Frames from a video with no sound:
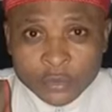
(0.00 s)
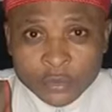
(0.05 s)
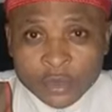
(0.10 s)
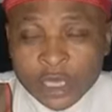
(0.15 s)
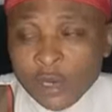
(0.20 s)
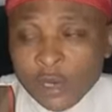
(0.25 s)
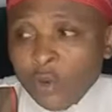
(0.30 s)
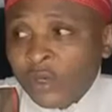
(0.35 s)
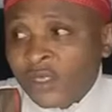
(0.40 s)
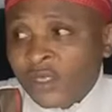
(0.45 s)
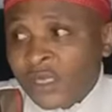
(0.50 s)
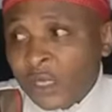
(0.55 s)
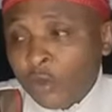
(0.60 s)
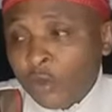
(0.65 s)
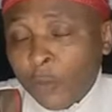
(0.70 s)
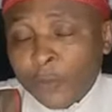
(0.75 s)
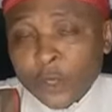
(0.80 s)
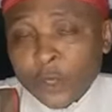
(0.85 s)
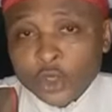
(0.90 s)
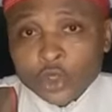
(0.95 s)
They
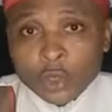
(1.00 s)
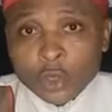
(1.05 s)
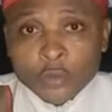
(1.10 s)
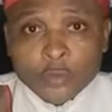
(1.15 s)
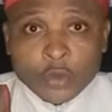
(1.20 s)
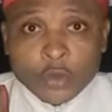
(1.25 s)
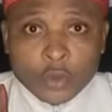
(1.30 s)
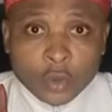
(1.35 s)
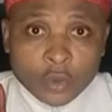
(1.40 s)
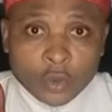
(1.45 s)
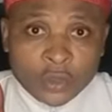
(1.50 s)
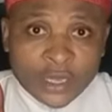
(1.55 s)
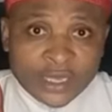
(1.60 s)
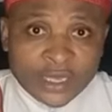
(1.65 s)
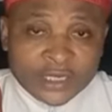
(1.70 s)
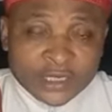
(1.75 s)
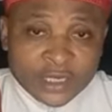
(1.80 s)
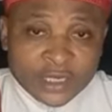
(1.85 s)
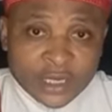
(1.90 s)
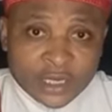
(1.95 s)
hosted Operation
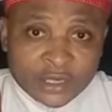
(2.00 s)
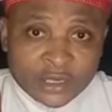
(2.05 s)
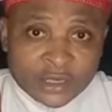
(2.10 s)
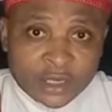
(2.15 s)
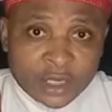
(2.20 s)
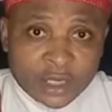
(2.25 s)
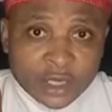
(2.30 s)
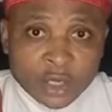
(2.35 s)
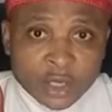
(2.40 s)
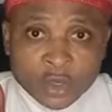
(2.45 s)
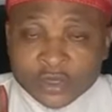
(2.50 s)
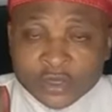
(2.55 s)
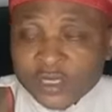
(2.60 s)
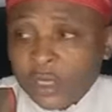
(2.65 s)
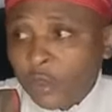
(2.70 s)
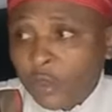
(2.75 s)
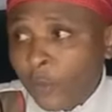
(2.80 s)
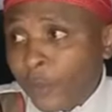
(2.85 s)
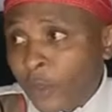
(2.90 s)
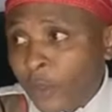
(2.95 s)
Crocodile Tears,
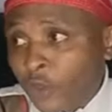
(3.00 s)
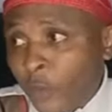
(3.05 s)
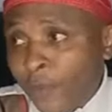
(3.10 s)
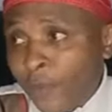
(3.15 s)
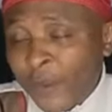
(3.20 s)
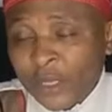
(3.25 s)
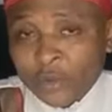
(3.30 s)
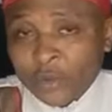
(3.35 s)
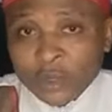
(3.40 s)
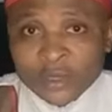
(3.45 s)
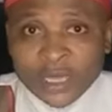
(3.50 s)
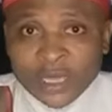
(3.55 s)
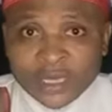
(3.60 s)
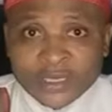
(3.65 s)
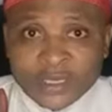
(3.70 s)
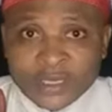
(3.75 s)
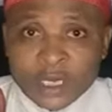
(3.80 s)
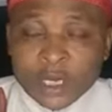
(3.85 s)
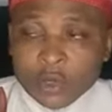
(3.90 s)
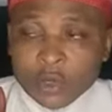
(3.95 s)
hosted Operation Python
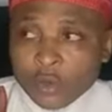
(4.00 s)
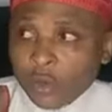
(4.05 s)
Dance.